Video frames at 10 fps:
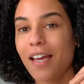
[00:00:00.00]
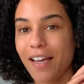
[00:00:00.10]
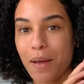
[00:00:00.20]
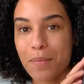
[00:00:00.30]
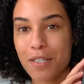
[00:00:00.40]
It
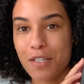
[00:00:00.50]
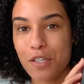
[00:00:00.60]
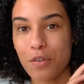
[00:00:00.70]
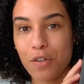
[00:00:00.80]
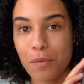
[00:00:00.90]
comes in this
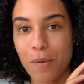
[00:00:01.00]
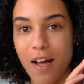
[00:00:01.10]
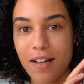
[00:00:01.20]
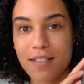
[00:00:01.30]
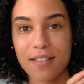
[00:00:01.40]
cute little
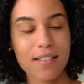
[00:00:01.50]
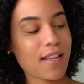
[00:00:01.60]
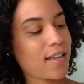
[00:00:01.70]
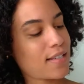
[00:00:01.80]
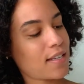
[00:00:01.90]
box. It
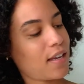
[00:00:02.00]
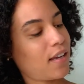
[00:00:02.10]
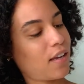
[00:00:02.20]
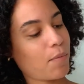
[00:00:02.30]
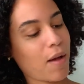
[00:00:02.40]
says
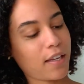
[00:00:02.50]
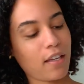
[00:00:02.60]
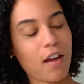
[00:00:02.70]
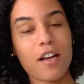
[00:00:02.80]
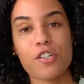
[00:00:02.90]
Il
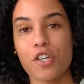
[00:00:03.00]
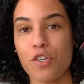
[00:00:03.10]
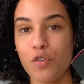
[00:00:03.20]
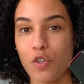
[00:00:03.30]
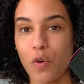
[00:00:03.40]
Makiage
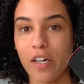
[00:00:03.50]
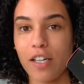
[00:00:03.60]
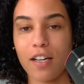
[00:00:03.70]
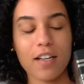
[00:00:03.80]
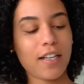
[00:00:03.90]
New
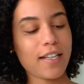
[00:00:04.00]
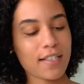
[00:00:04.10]
York on it.